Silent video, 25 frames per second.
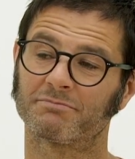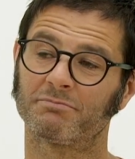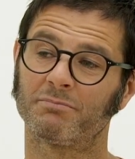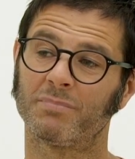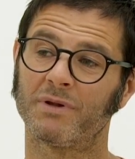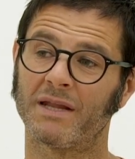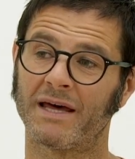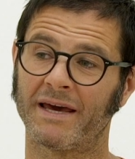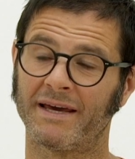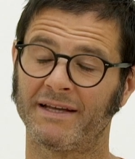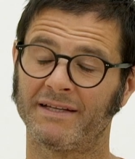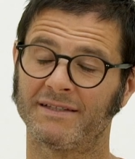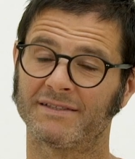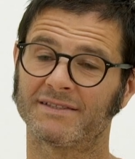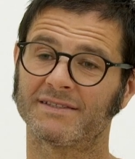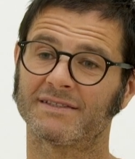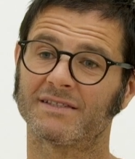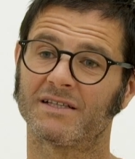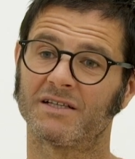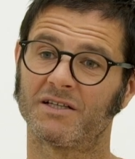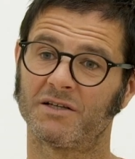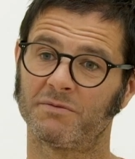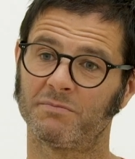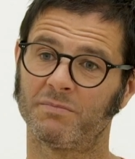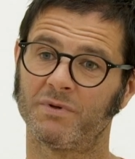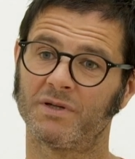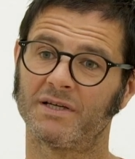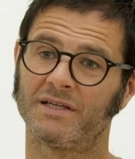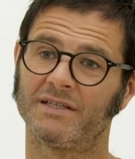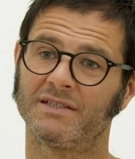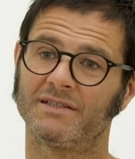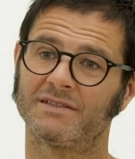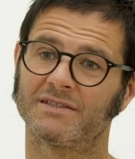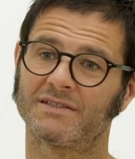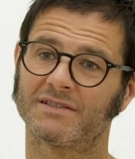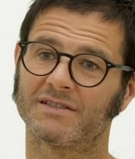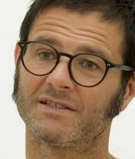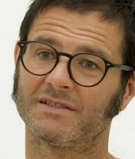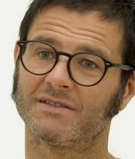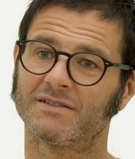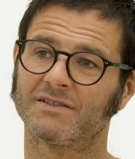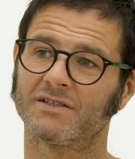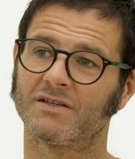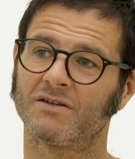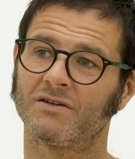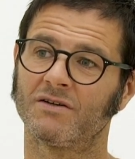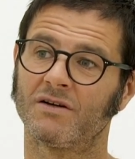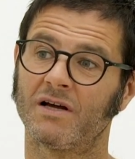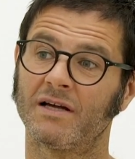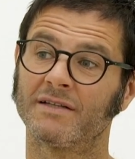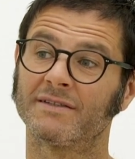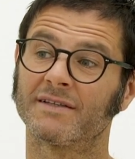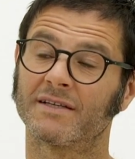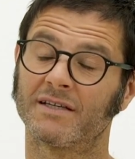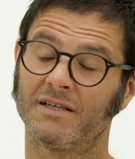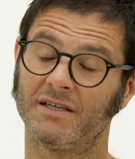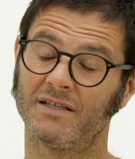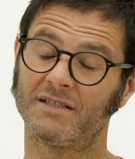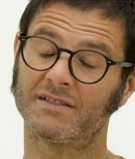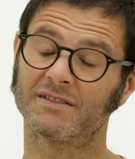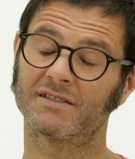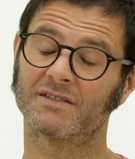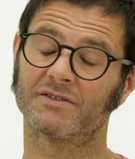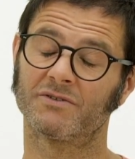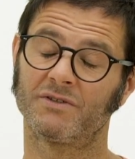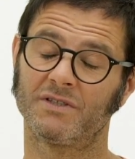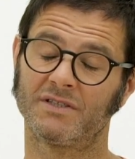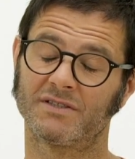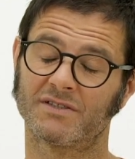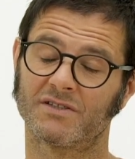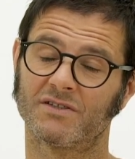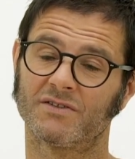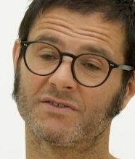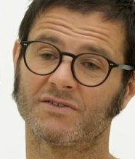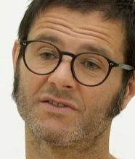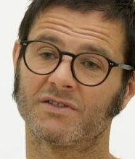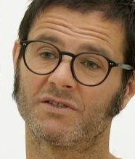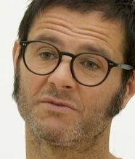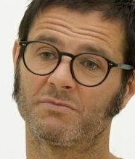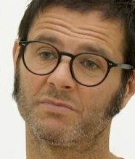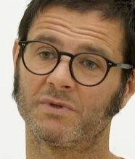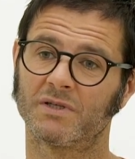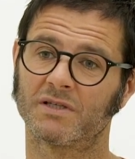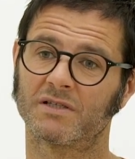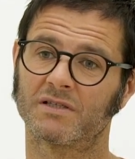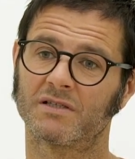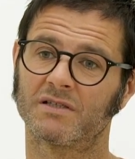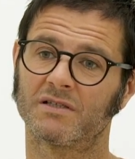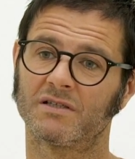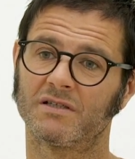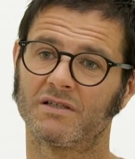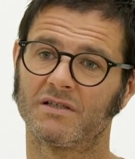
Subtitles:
planes, airplanes, that's all. And the history is also a big